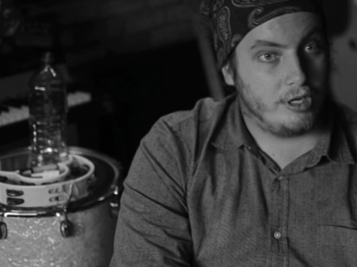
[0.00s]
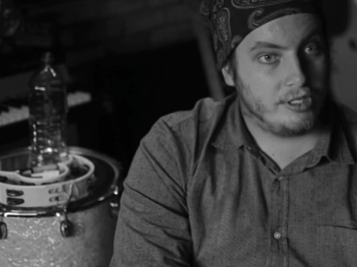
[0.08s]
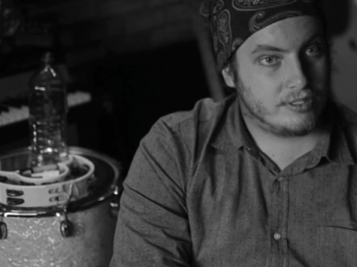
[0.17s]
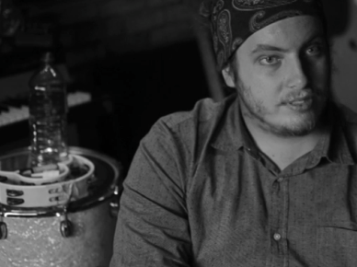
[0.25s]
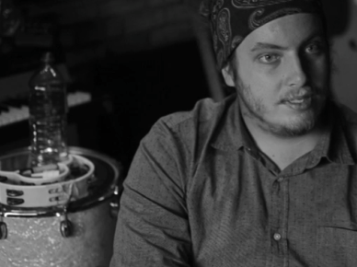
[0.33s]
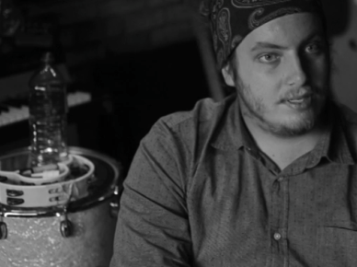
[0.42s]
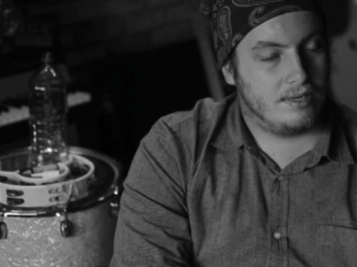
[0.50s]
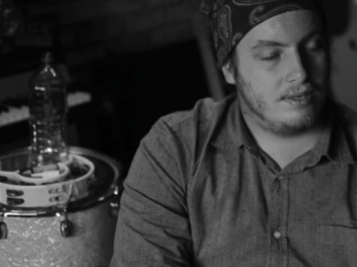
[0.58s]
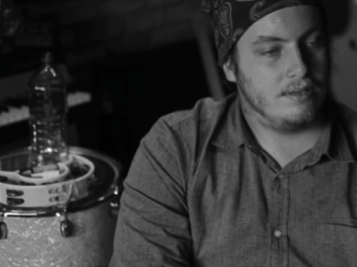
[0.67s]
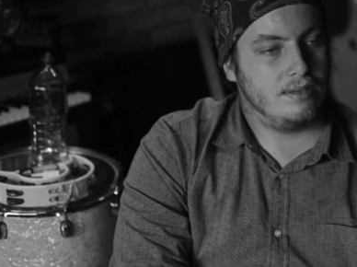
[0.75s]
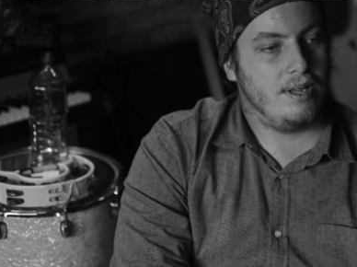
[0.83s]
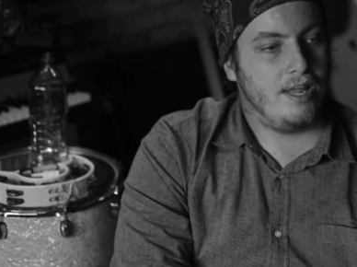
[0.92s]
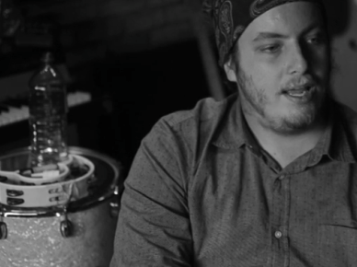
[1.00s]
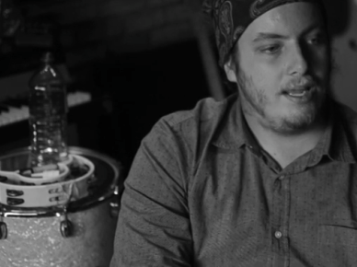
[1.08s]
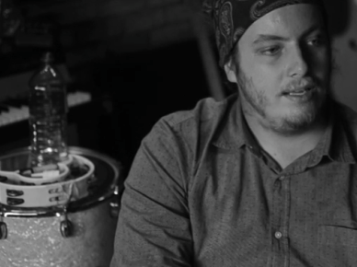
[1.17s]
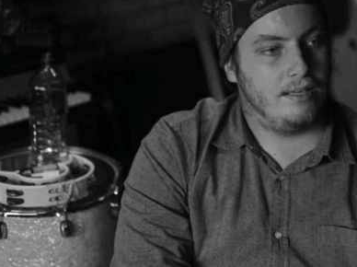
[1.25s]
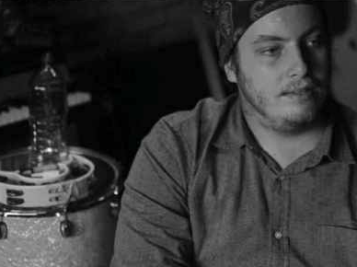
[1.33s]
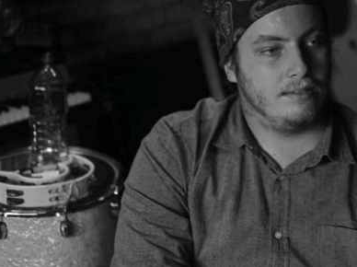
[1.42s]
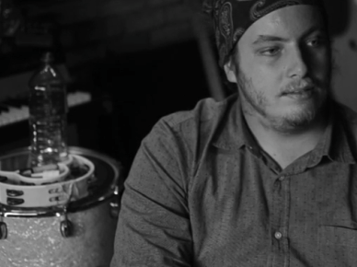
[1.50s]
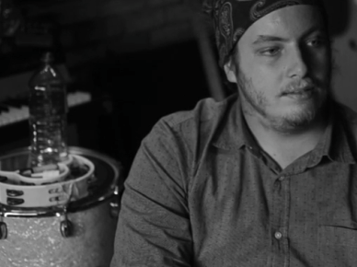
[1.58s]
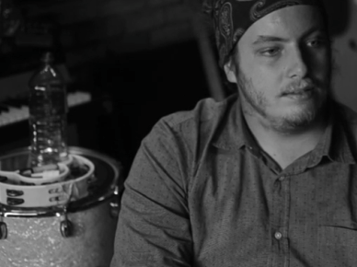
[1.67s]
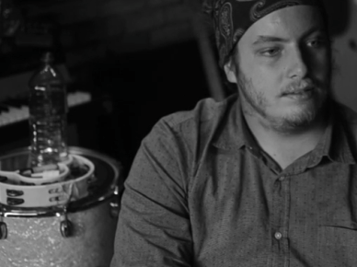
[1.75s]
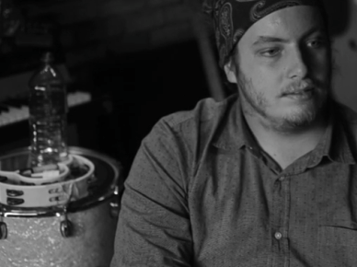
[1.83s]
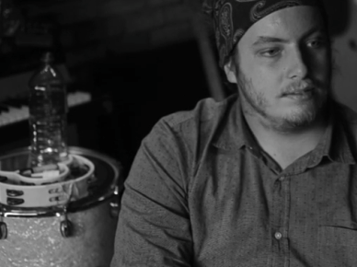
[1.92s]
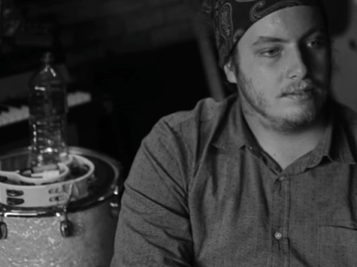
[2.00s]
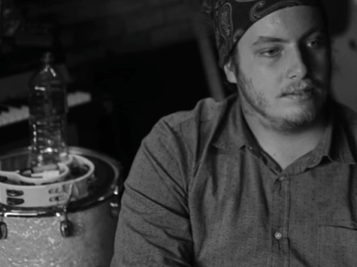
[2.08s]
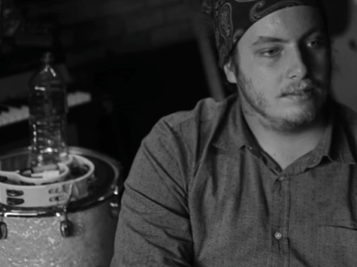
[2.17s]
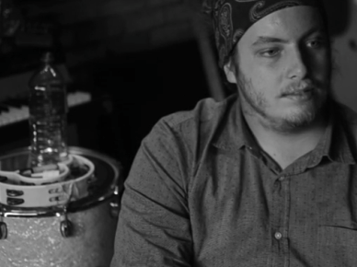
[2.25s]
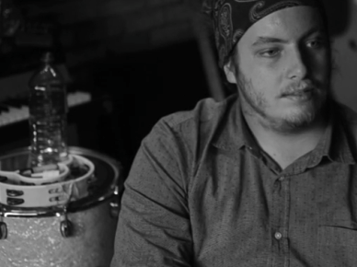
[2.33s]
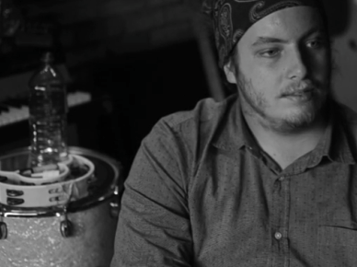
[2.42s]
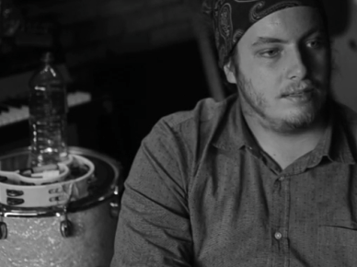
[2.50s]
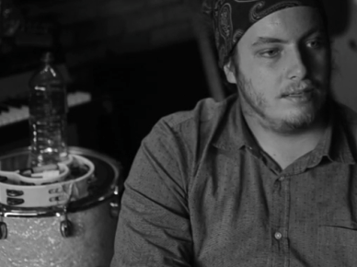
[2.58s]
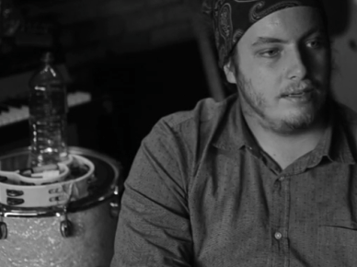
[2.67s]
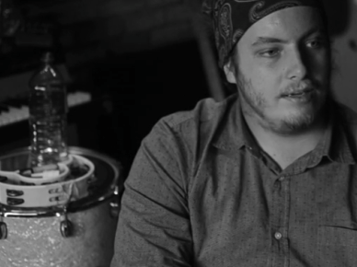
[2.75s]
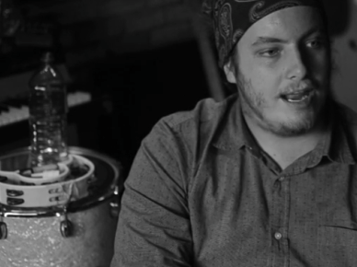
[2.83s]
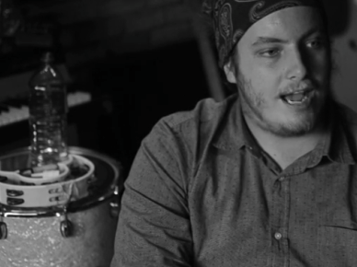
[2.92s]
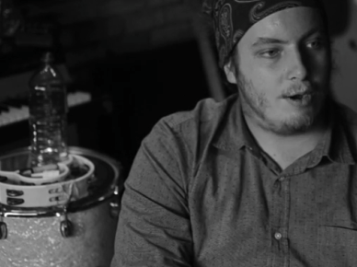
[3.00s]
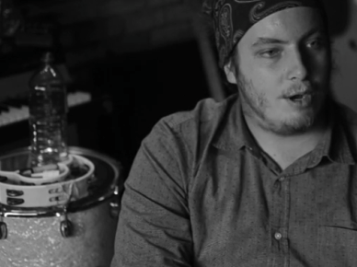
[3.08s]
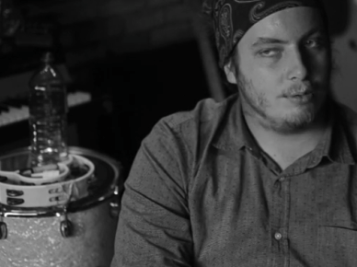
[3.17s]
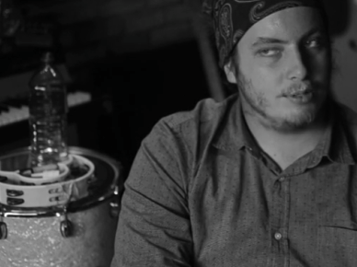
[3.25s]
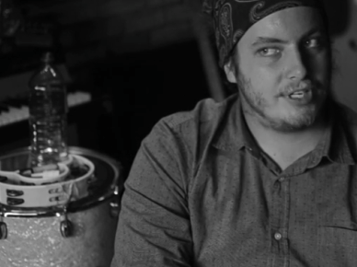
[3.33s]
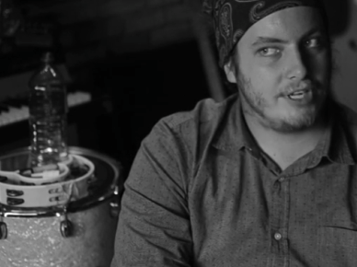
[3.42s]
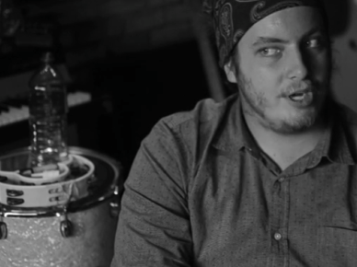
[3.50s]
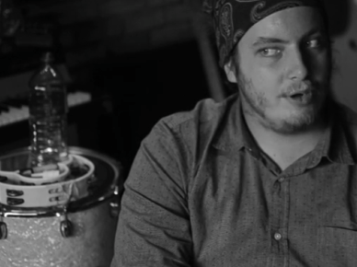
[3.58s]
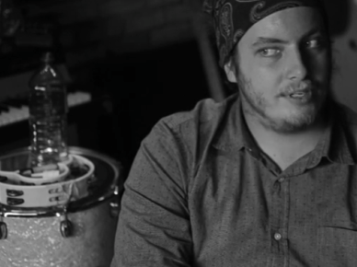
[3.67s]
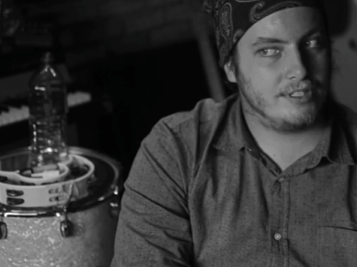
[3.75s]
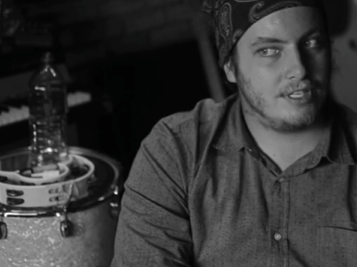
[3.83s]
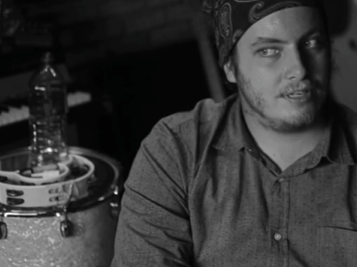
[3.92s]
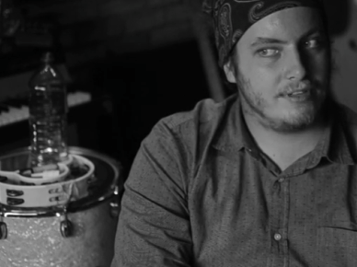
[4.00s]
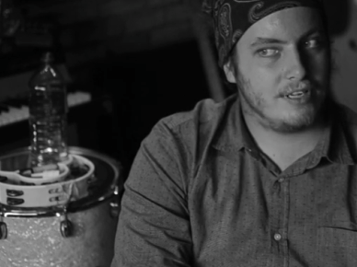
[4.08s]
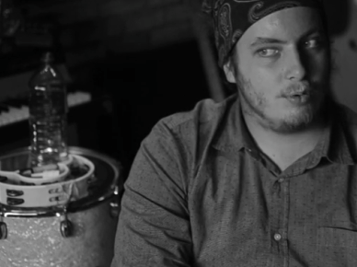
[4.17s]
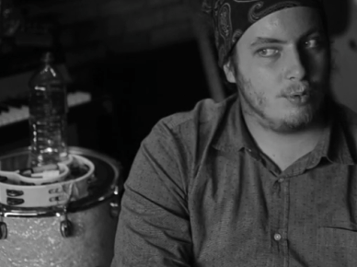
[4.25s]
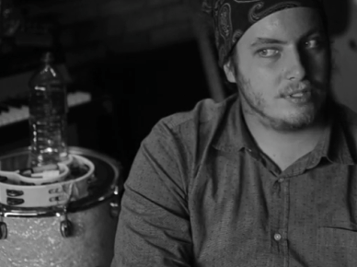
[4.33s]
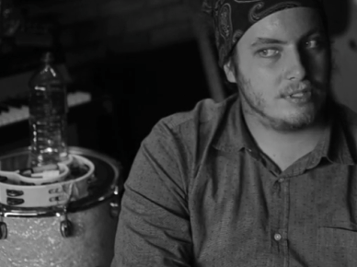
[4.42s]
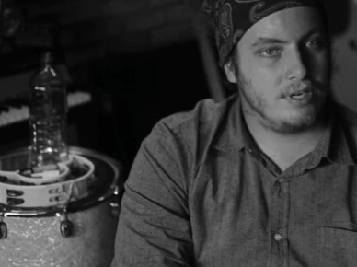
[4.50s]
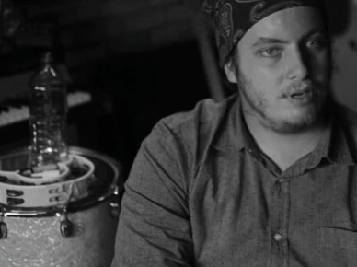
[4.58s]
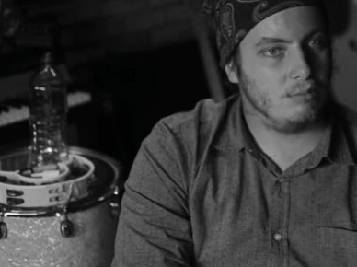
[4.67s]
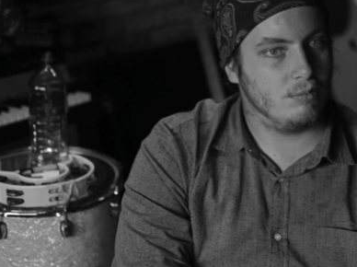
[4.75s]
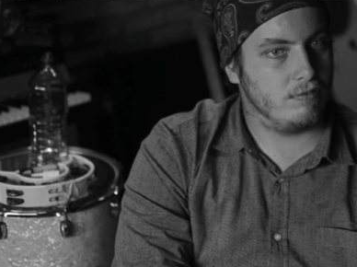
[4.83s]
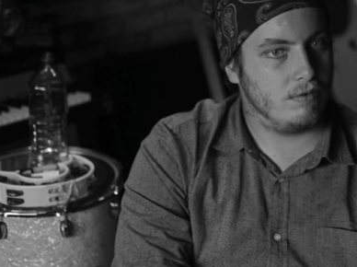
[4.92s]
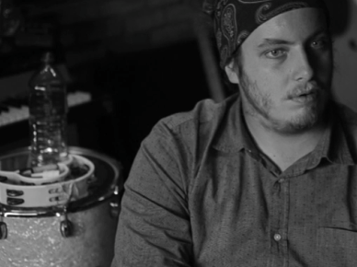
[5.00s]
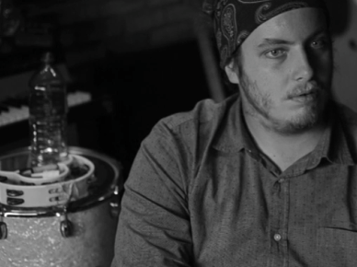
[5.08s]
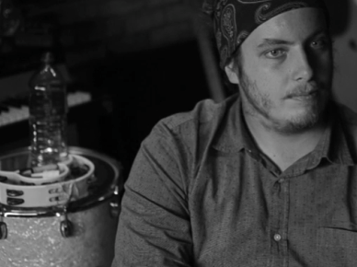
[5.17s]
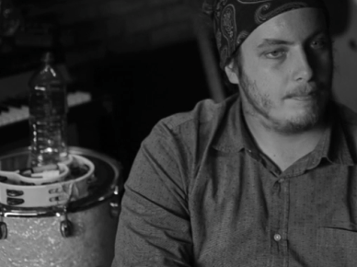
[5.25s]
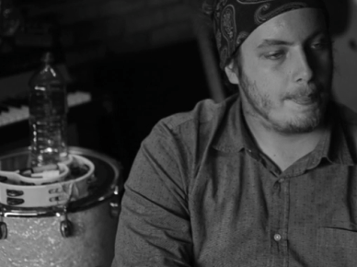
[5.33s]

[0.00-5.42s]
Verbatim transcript: interested and now I was hearing stuff that I wasn't hearing before.